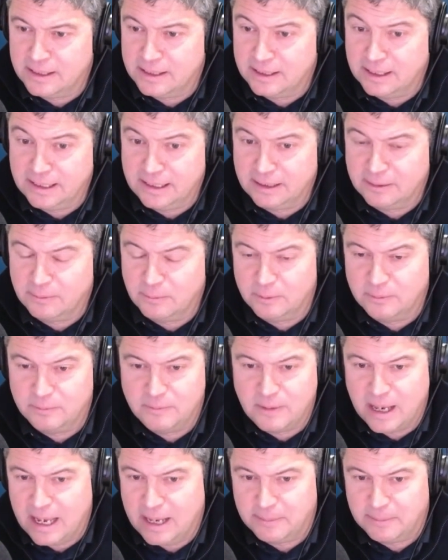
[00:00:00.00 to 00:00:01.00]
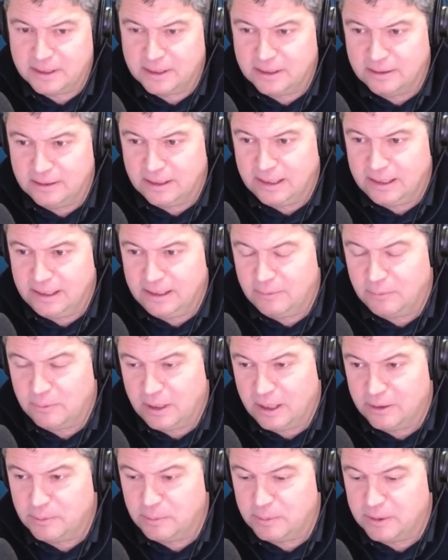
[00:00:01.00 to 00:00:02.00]
Link would absolutely
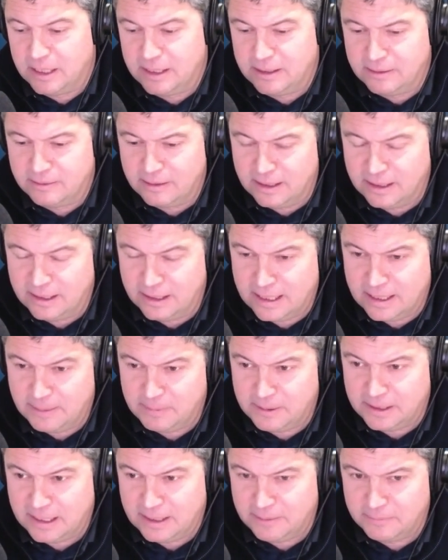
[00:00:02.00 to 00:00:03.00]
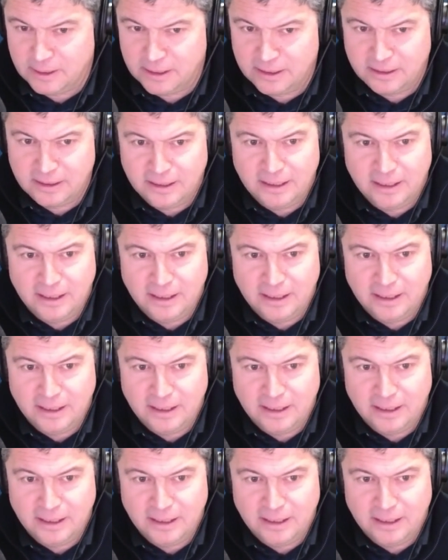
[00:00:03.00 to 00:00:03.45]
100% happy to have a